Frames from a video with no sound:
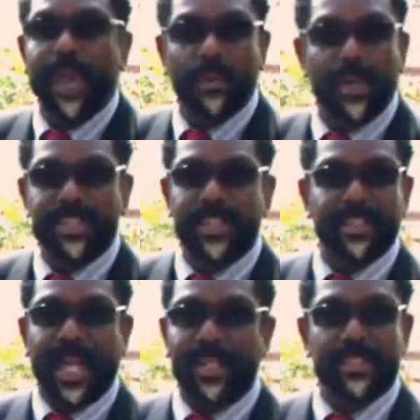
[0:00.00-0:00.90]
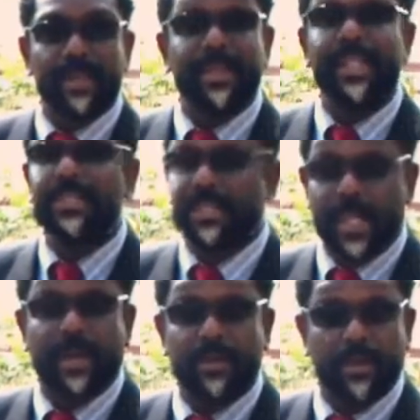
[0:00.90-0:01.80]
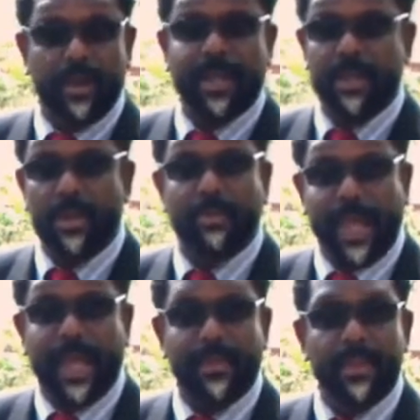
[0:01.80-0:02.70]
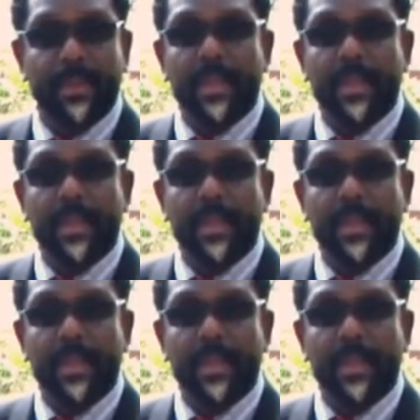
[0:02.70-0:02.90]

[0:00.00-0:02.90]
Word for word: thy ways acknowledge him, and he shall direct your path.